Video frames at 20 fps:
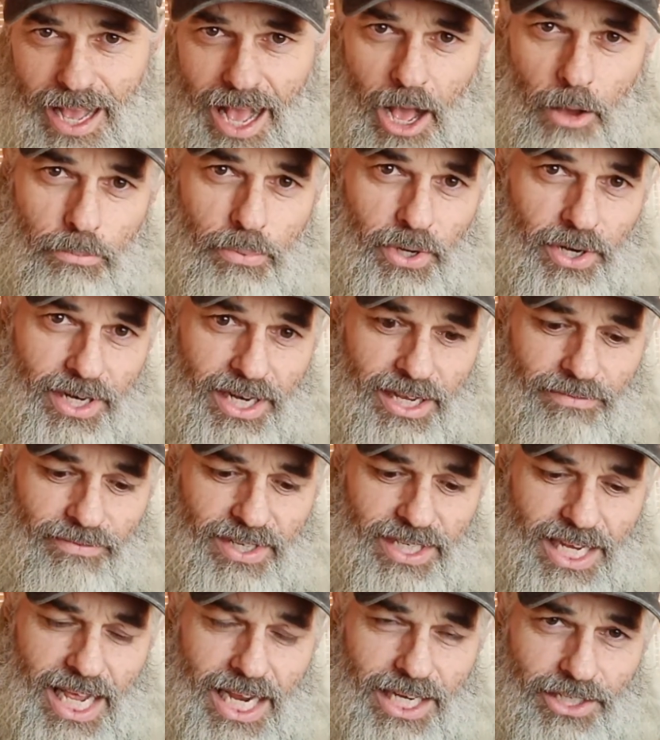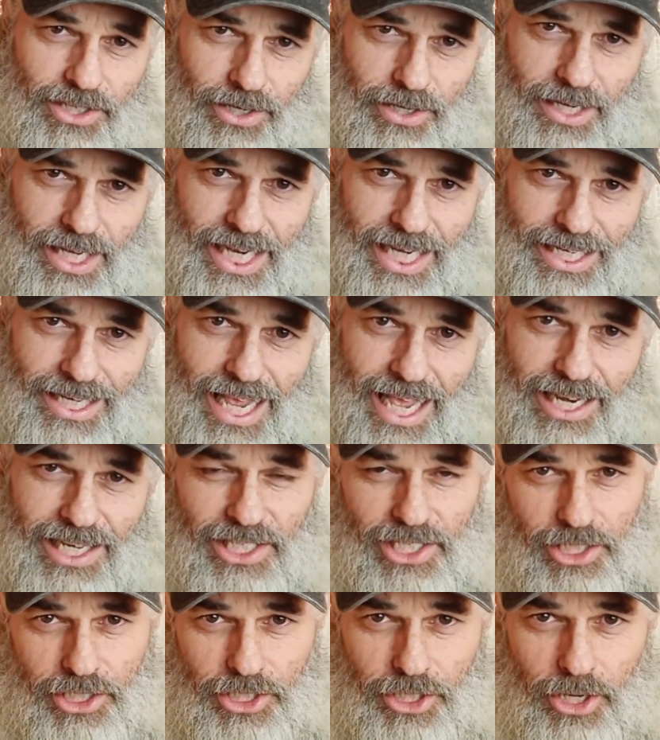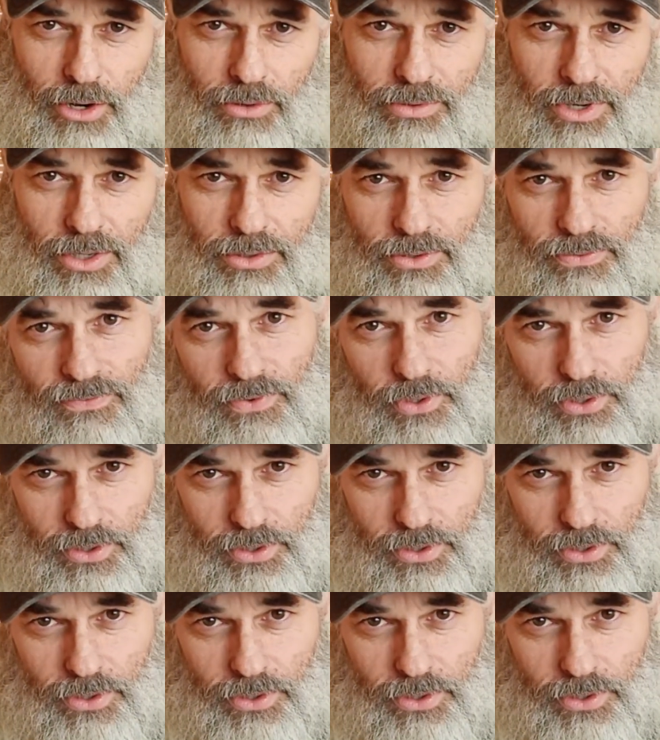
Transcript: I'll put an invitation link down in the show notes